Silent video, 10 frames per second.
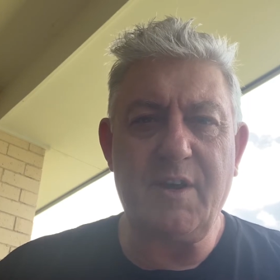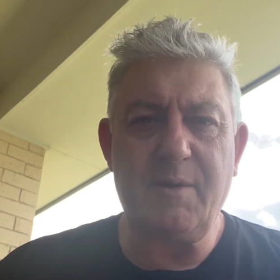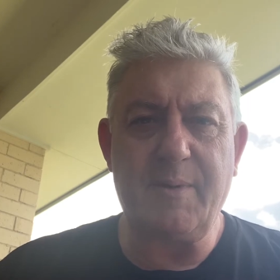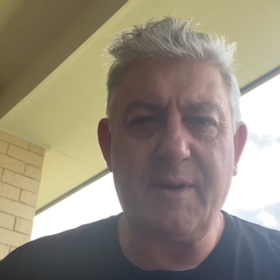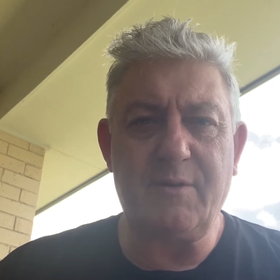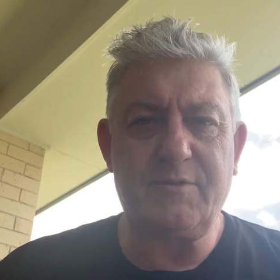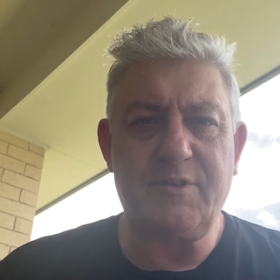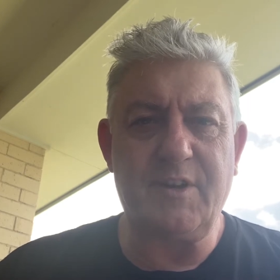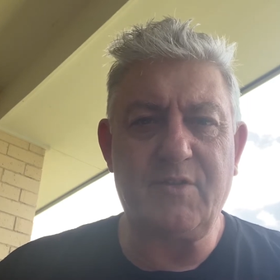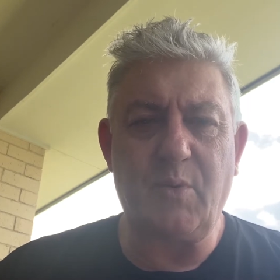and about
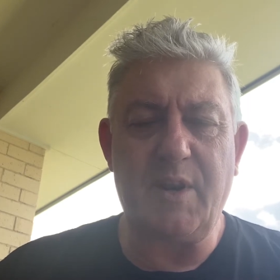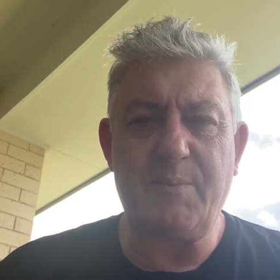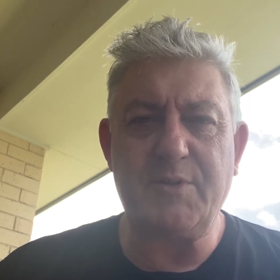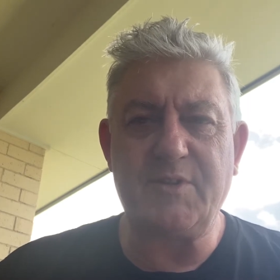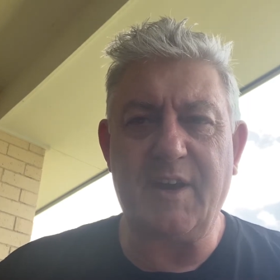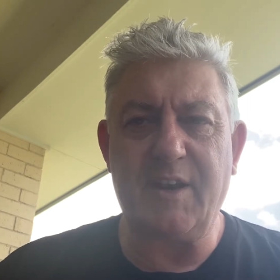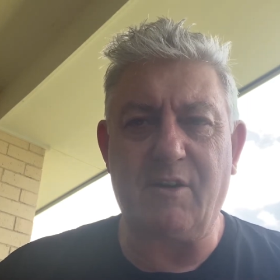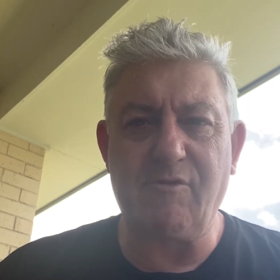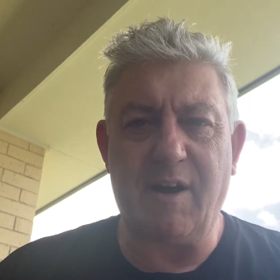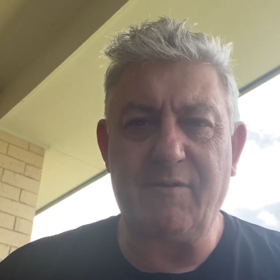20%
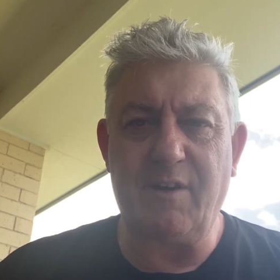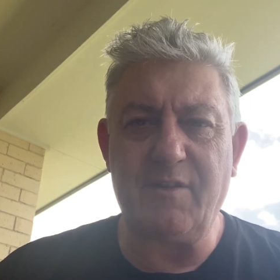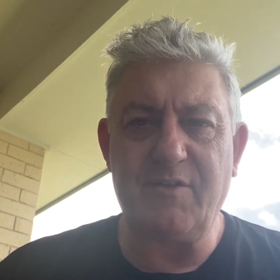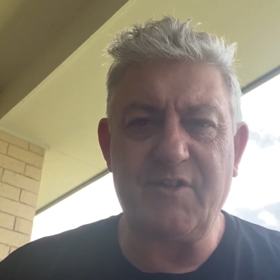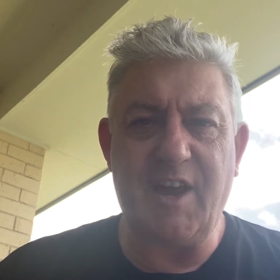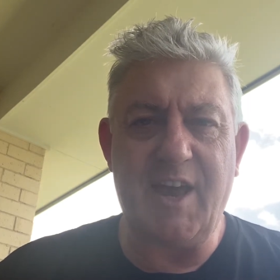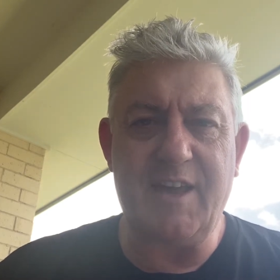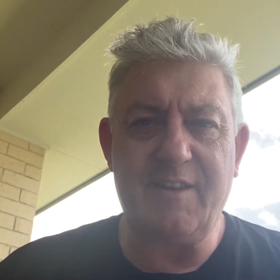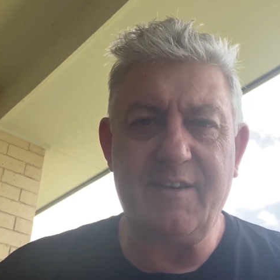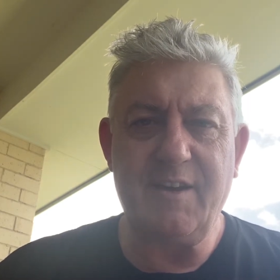gravel and
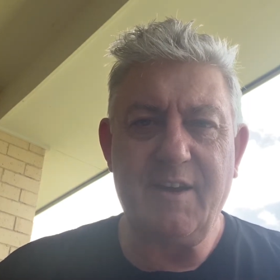sand.